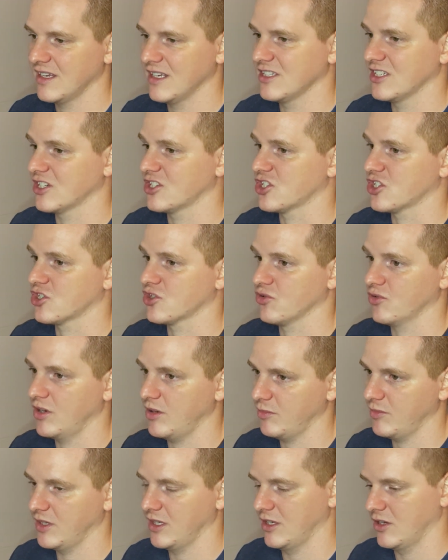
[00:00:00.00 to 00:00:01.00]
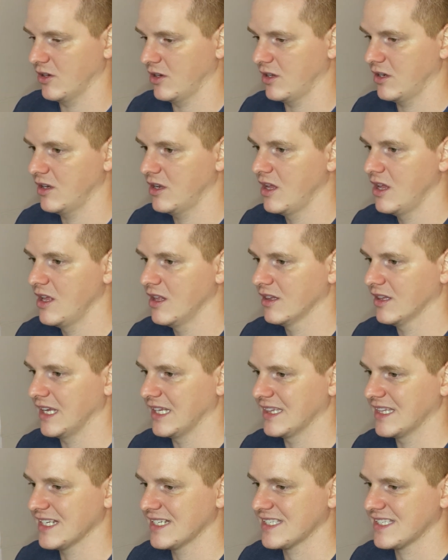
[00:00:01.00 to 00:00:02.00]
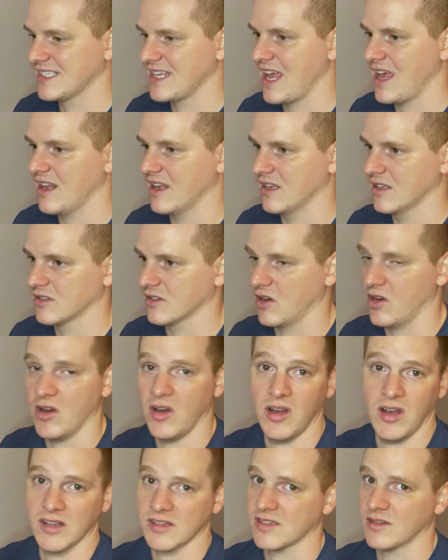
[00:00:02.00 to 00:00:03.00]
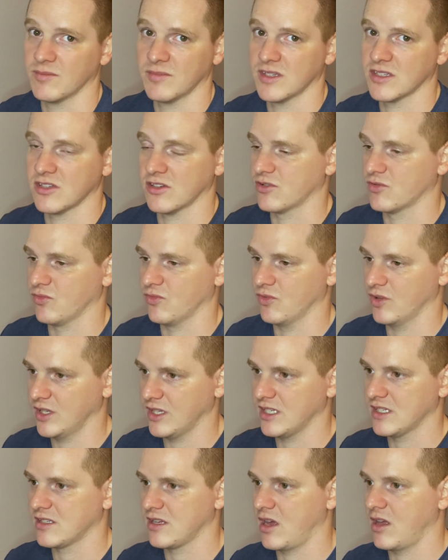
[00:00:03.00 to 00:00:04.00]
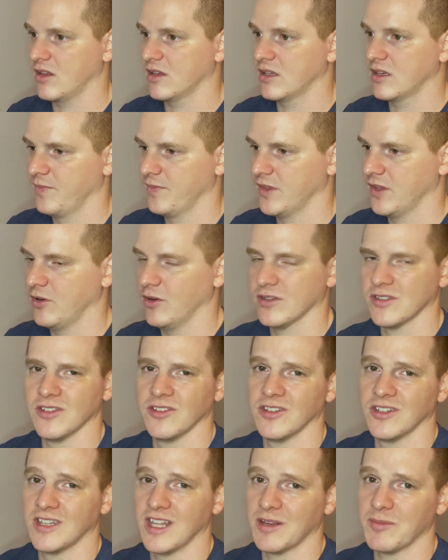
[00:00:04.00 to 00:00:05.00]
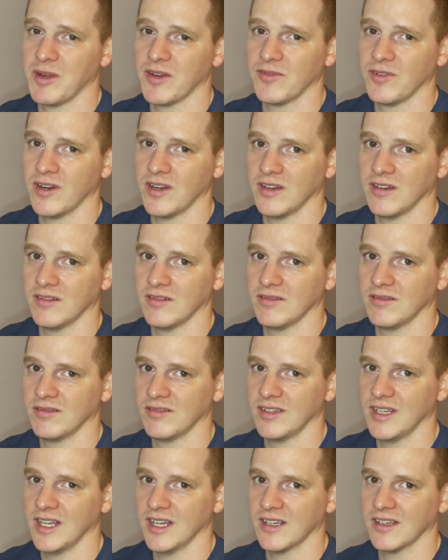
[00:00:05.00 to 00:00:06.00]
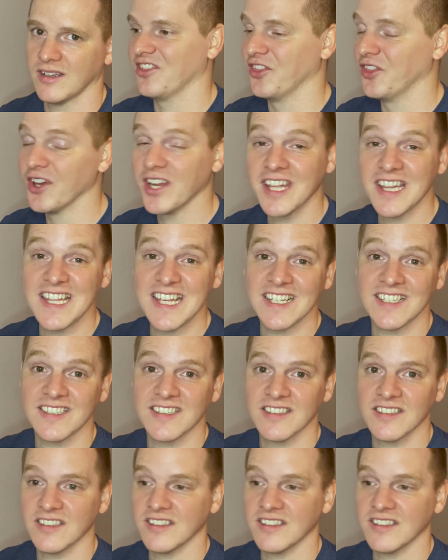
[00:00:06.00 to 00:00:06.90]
is extremely good. Like, this set is awesome. This looks really solid. You also look like my friend Nick. Look at this